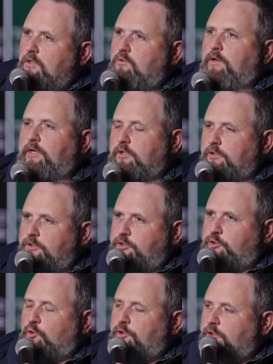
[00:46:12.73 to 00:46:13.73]
quicker,
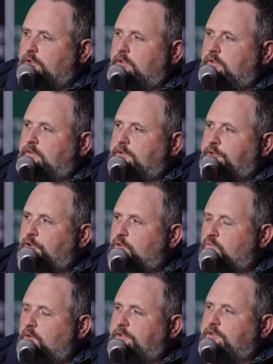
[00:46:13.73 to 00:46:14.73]
shorter,
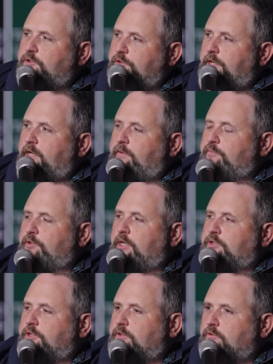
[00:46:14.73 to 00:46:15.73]
1 to 2 day
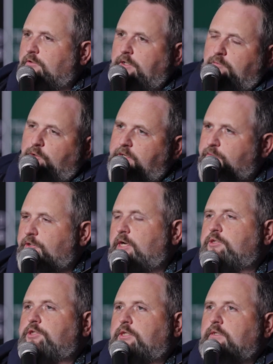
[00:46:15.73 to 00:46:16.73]
productions or in a week
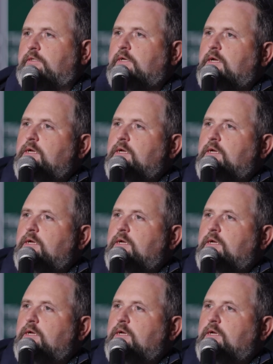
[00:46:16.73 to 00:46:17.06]
production